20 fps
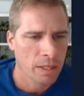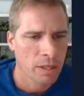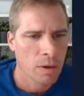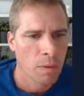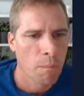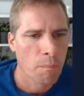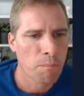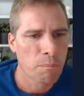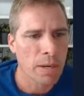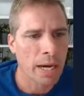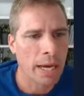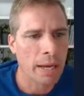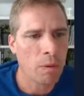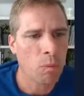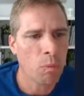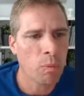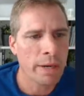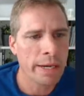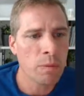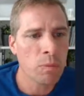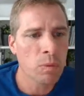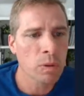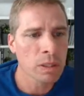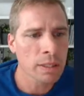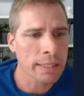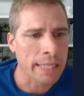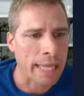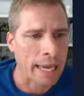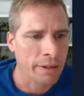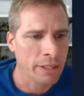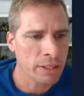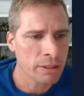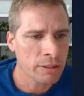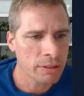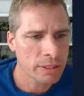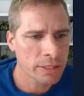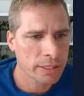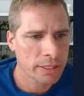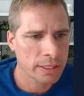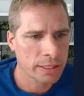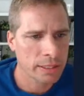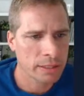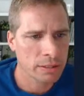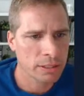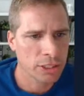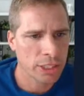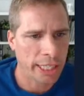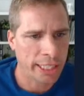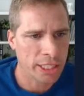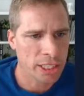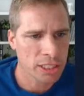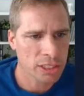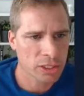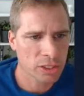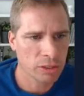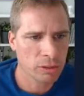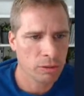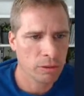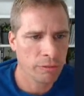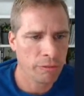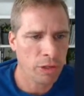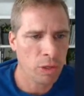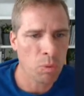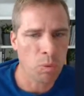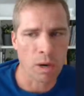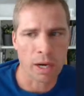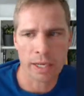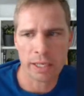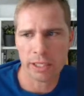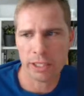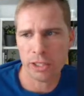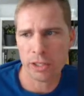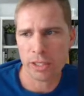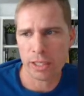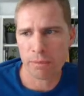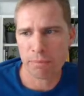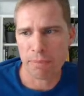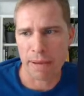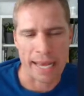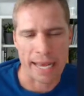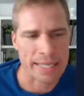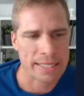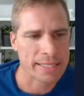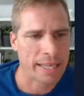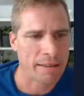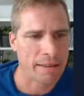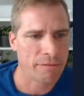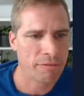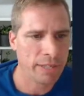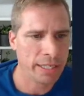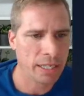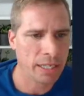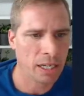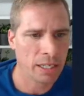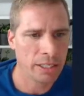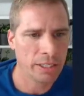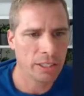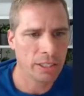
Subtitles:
But we will allow you to change it. So if you want, you can pass that fee on to your